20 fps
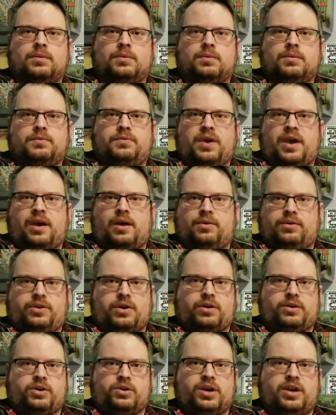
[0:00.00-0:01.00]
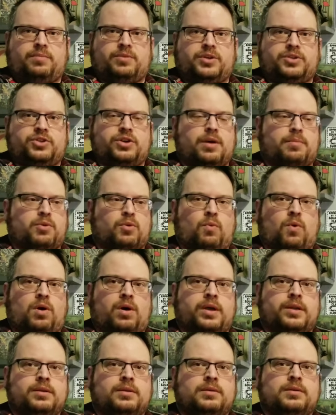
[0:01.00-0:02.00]
Found Darker Image number
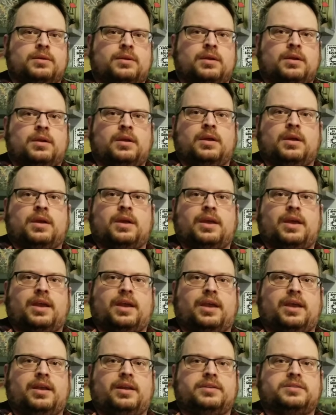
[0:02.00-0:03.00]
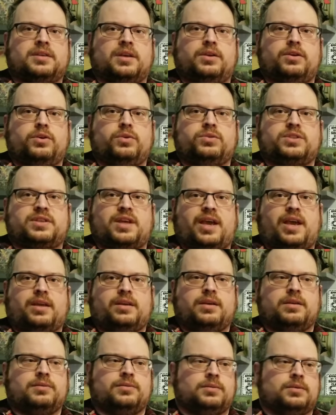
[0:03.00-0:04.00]
1. And it's a
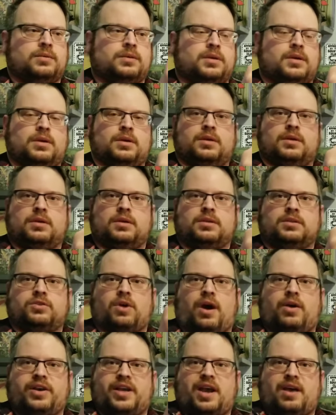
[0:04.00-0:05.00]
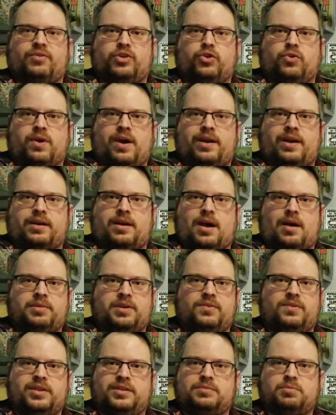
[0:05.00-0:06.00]
newsstand. So, I already have a direct copy
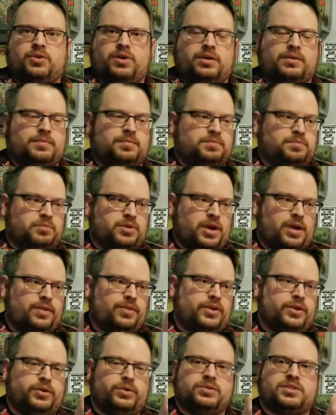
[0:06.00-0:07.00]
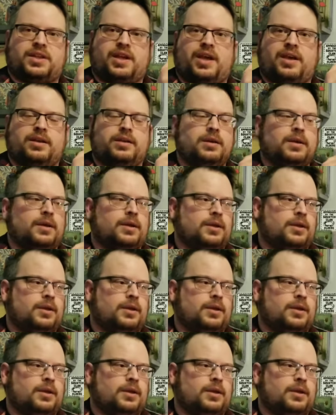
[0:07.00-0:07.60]
of this book. But the newsstand